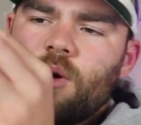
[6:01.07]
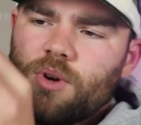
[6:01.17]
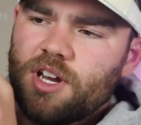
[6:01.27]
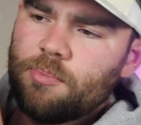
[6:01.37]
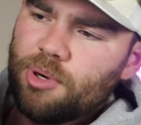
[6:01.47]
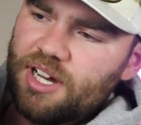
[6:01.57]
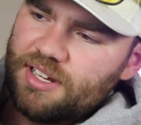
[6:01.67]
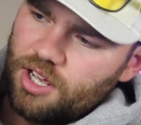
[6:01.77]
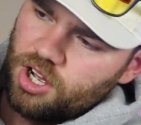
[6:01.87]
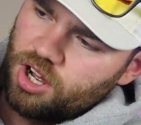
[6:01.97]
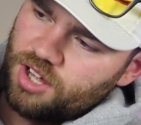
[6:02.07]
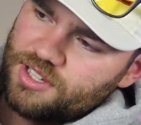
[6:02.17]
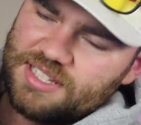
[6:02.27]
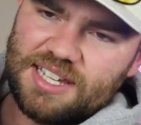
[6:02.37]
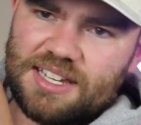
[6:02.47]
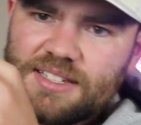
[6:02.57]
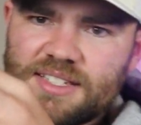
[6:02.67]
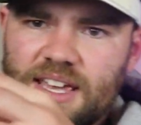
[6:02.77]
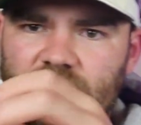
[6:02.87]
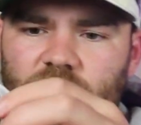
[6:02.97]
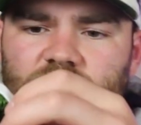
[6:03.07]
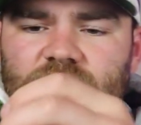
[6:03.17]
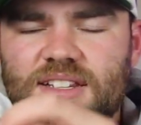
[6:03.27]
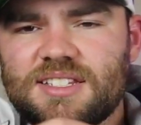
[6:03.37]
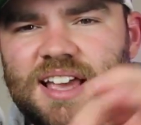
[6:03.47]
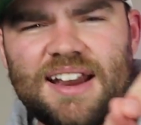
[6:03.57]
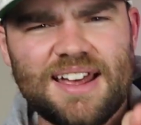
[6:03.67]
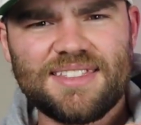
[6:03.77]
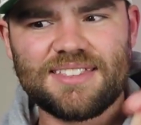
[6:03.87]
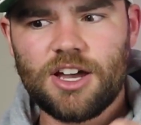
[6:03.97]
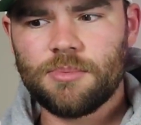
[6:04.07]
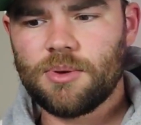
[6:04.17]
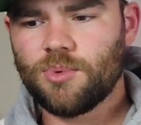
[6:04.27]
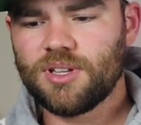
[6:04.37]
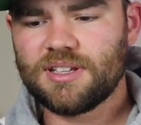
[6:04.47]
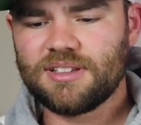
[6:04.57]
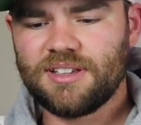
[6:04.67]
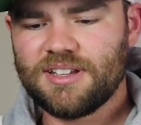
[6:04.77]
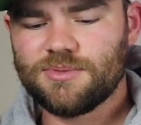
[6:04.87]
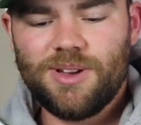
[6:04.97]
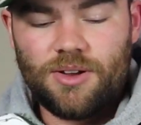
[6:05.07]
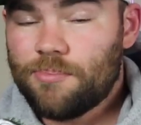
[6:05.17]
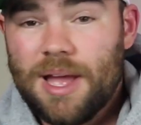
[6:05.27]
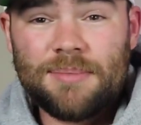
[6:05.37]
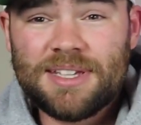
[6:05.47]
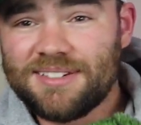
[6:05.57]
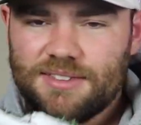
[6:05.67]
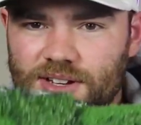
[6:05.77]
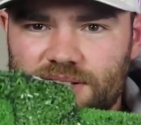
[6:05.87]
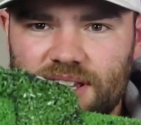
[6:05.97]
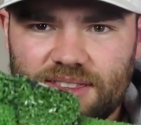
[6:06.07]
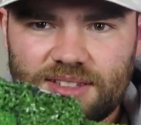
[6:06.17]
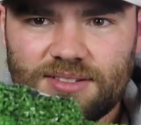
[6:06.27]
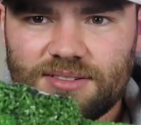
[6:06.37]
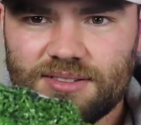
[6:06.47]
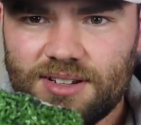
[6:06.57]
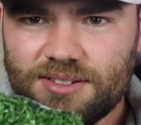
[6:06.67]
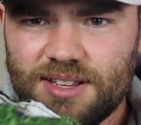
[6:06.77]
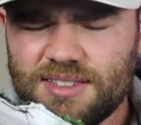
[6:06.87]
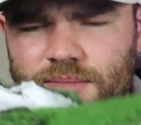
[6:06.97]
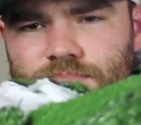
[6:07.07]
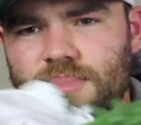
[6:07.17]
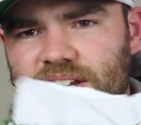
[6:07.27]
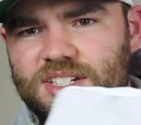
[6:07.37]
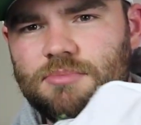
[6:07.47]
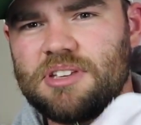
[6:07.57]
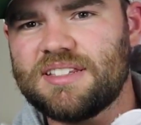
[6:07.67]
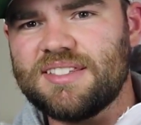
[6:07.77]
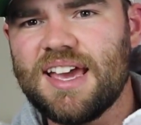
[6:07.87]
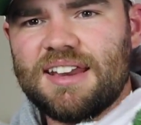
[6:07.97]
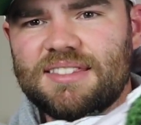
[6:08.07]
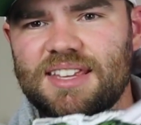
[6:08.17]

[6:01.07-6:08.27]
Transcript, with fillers: We're gonna put all the T's on each side. I think that'll be really clean as well. But I mean, hey, there's nothing, there's nothing much to be said.